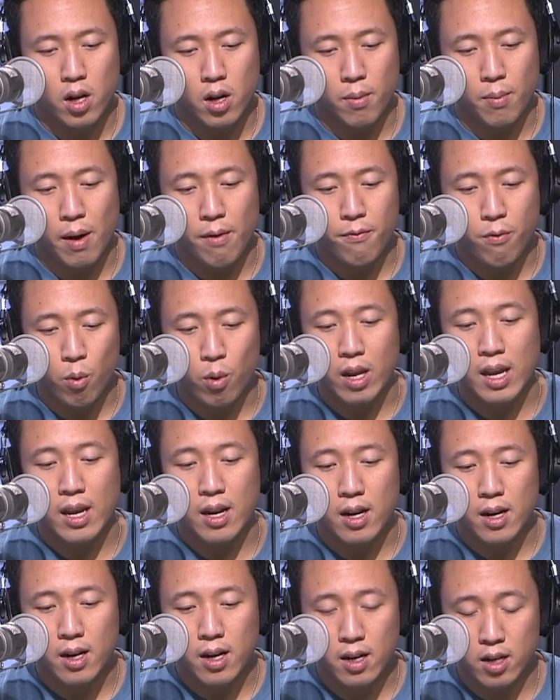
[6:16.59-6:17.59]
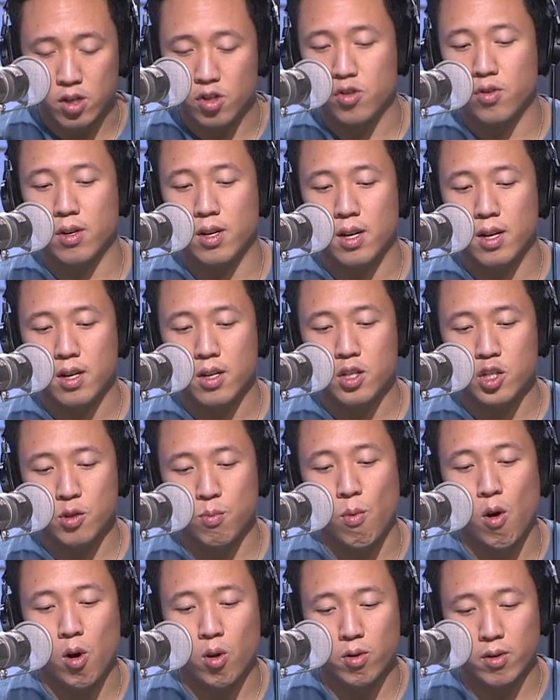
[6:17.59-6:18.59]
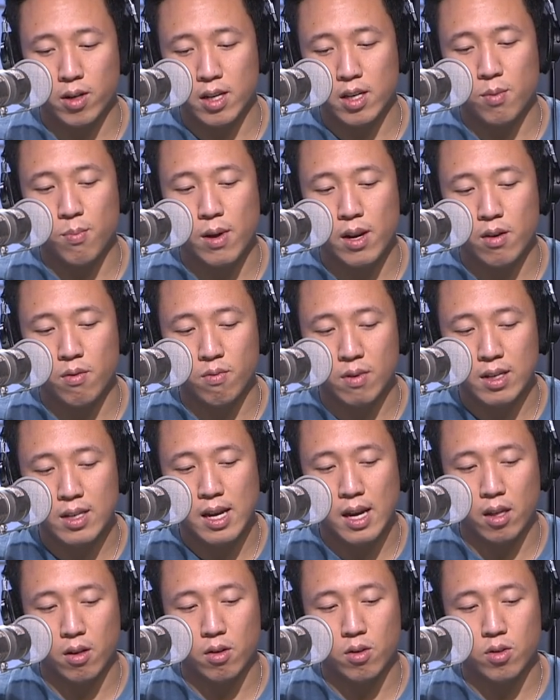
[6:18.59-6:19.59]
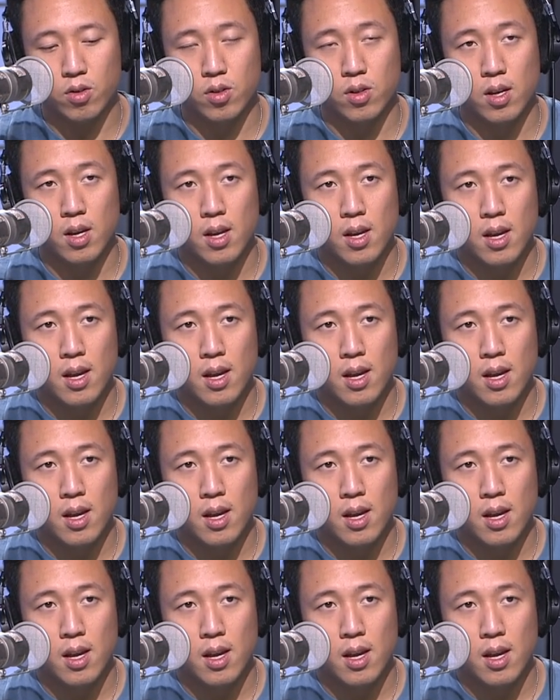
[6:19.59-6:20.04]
about 4,800 smaller independent retailers.